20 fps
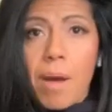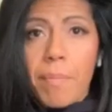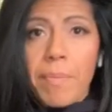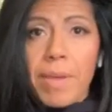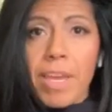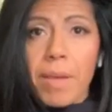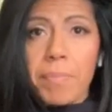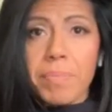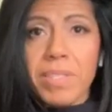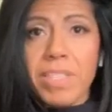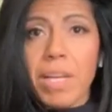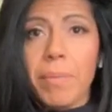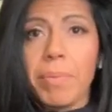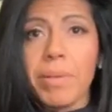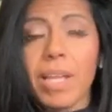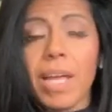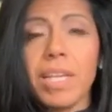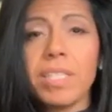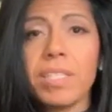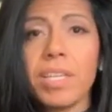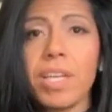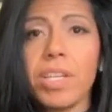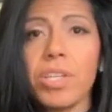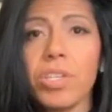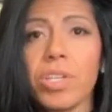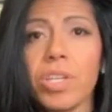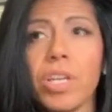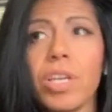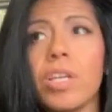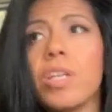hip
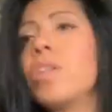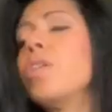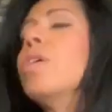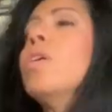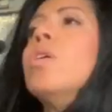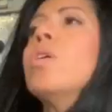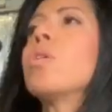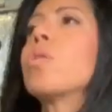stabilization,